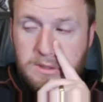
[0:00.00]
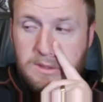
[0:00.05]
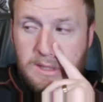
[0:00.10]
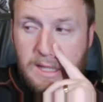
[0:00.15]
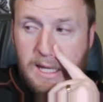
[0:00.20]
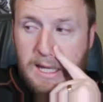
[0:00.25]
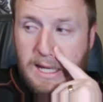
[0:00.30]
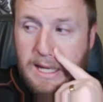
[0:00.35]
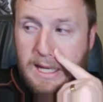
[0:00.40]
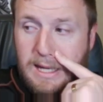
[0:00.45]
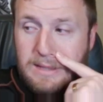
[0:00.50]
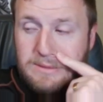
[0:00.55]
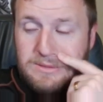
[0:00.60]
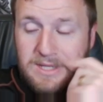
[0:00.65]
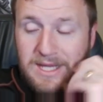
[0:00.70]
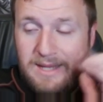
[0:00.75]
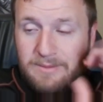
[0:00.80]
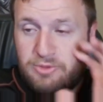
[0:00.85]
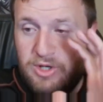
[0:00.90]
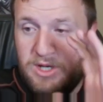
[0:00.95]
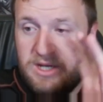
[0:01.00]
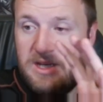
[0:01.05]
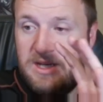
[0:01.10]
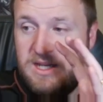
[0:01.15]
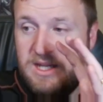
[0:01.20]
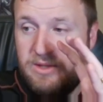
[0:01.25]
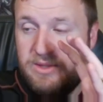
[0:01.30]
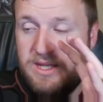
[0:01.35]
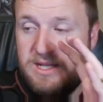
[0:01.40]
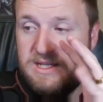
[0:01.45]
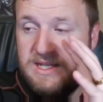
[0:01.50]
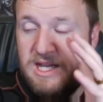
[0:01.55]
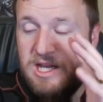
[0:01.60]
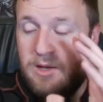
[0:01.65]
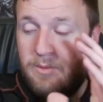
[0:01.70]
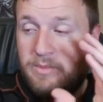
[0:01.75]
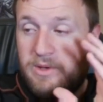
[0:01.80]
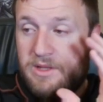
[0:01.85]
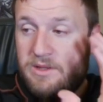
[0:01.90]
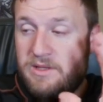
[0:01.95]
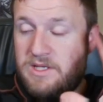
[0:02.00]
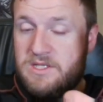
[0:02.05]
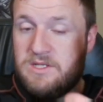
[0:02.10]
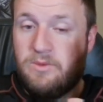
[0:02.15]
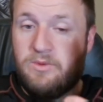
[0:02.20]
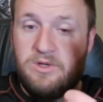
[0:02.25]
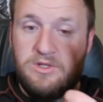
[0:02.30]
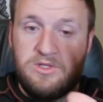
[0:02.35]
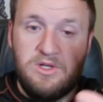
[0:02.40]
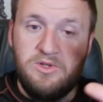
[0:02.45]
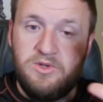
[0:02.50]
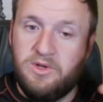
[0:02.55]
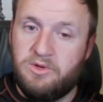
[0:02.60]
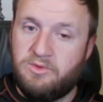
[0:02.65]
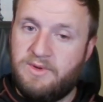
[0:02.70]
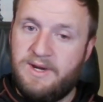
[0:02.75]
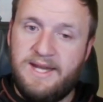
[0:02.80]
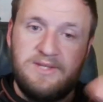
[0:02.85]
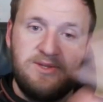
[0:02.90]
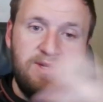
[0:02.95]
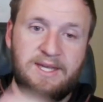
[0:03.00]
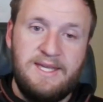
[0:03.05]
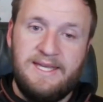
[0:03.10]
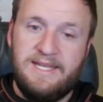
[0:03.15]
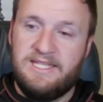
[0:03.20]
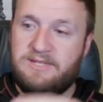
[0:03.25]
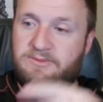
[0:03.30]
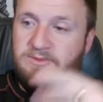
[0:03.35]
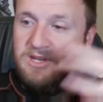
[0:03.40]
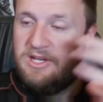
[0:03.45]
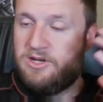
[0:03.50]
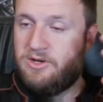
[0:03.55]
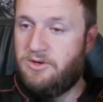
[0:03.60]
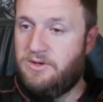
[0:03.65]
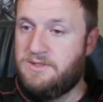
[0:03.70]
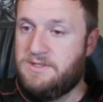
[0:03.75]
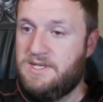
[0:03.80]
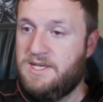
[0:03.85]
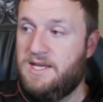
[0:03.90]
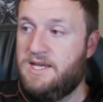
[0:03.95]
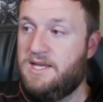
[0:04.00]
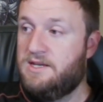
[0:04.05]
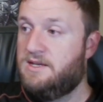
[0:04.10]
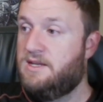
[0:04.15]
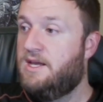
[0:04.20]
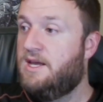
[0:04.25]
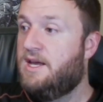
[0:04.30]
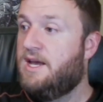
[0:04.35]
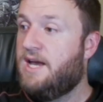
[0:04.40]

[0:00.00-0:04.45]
So yeah, I'm trying to nail that down, but at least I want to start doing raids so I can get some of that currency in.